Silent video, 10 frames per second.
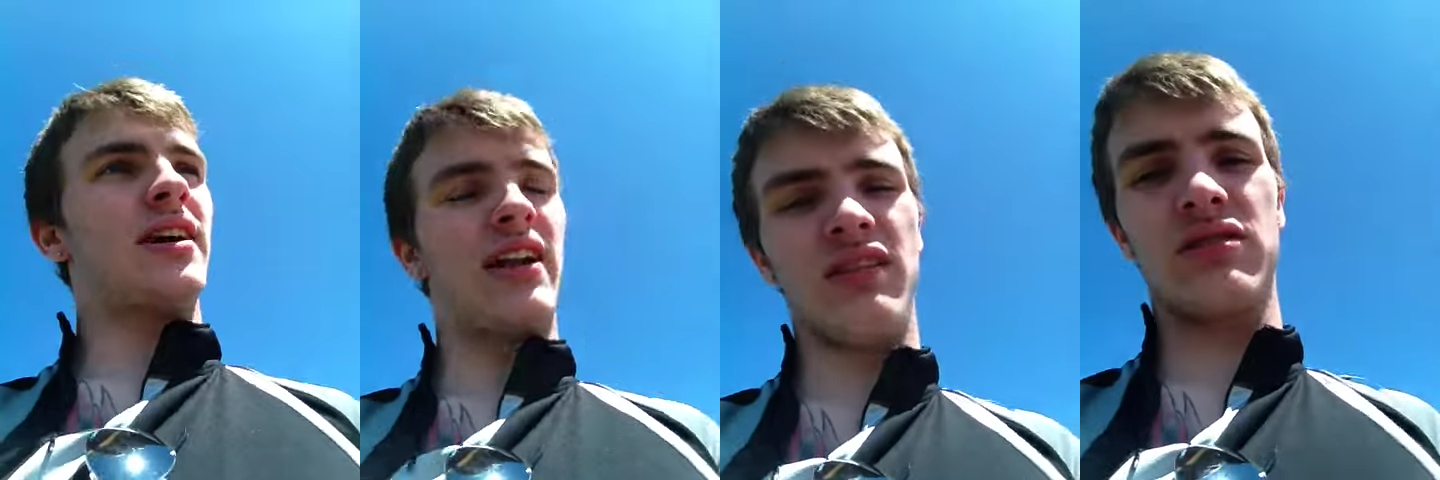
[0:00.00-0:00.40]

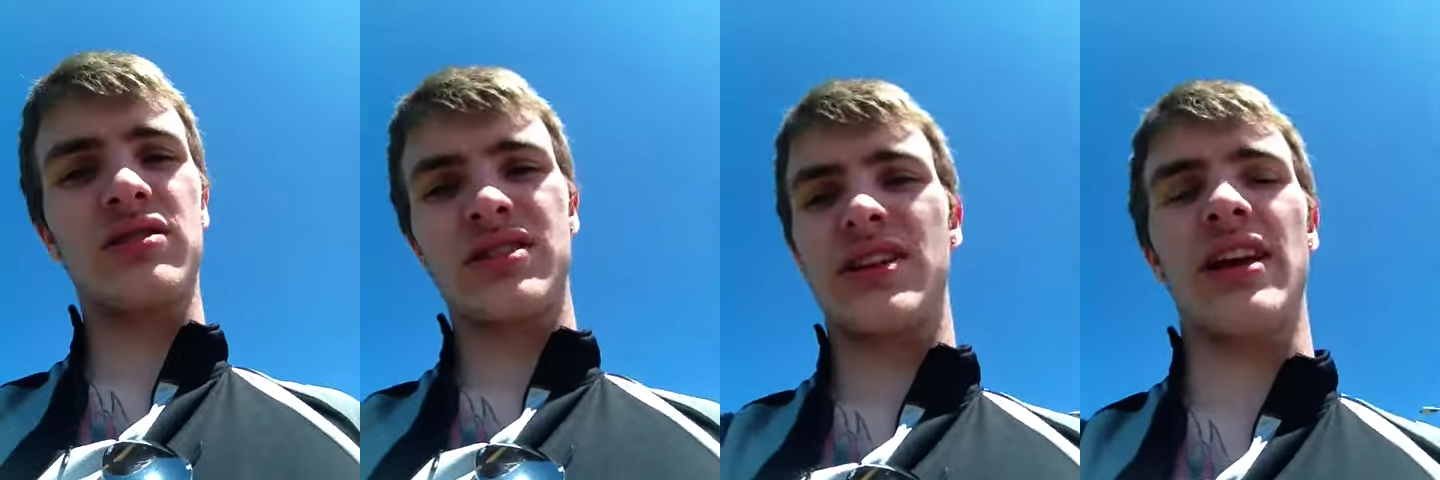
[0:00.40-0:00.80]
I look
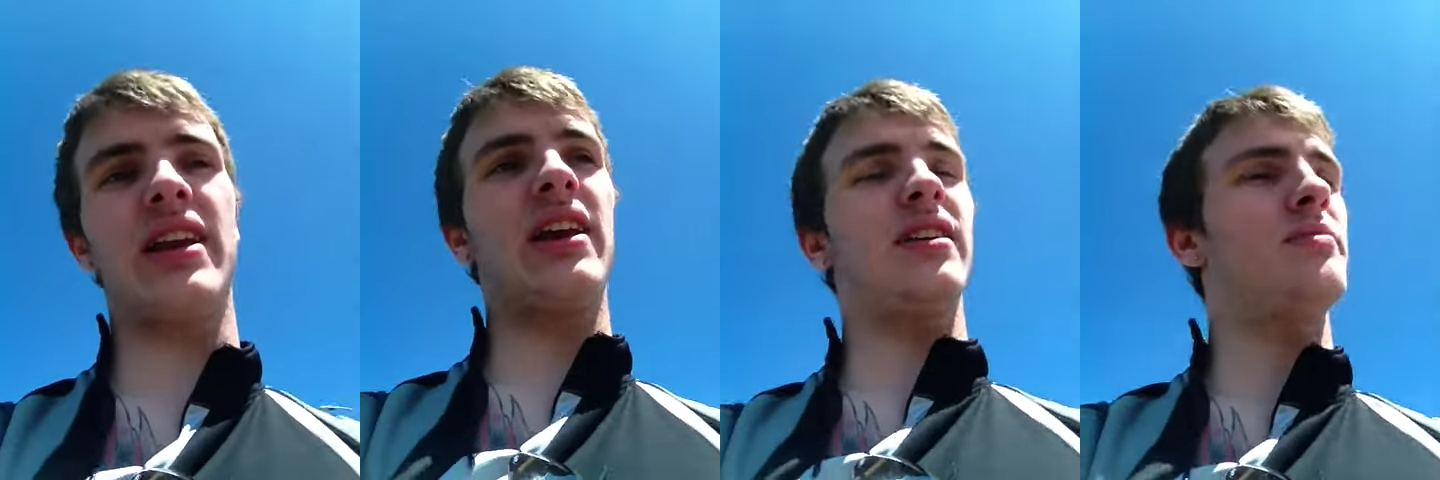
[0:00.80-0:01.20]

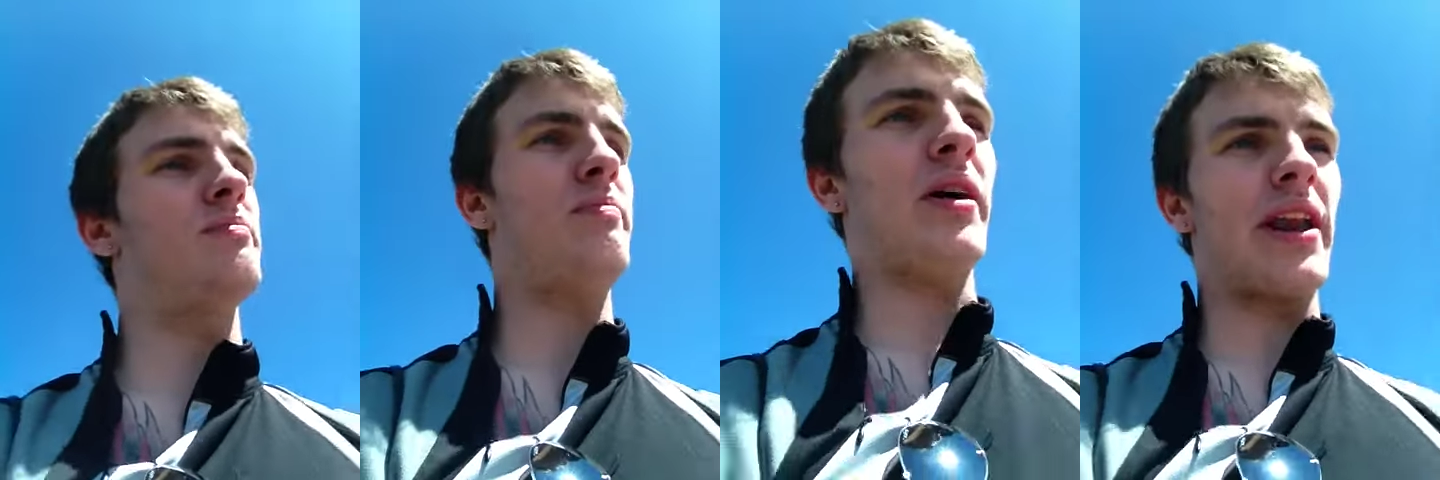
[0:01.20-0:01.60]
skinny,
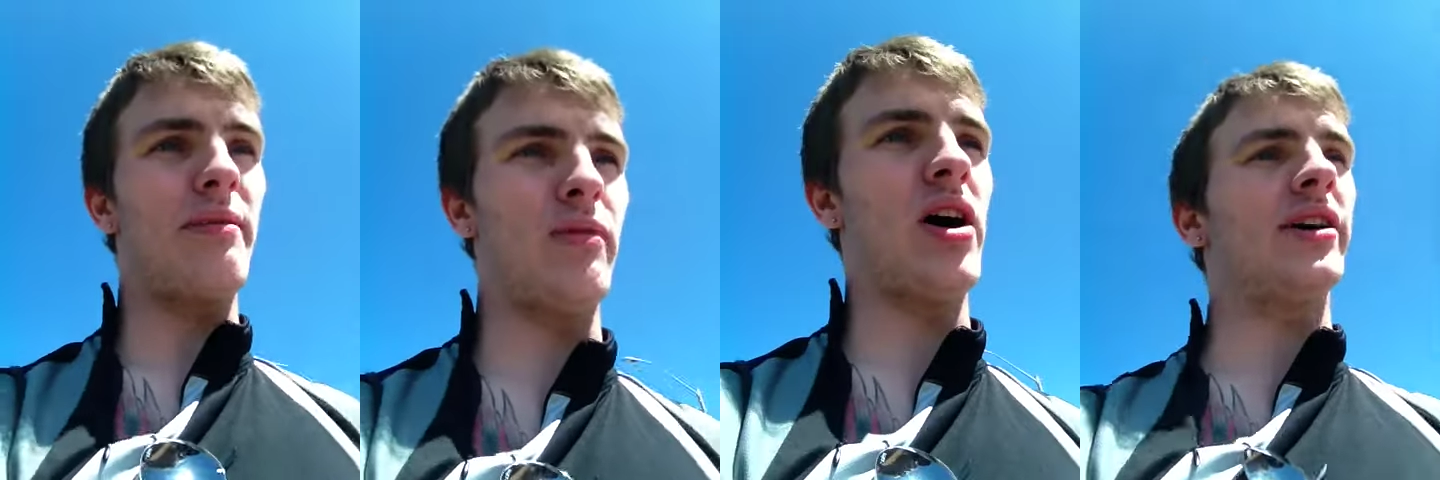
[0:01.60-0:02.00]
but
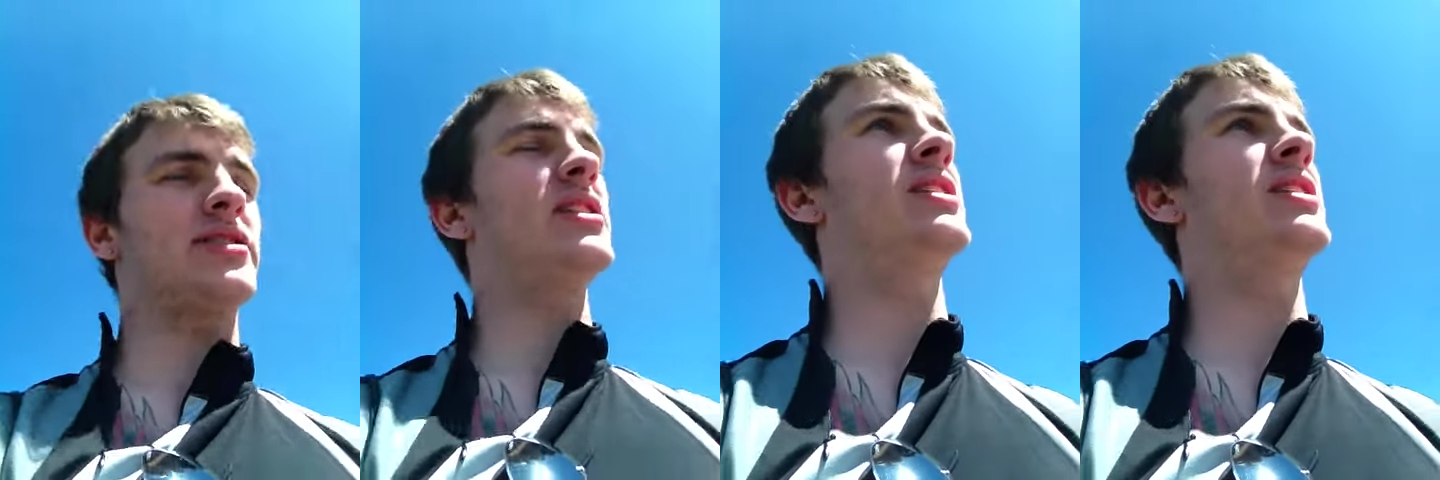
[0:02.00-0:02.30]
I'm not.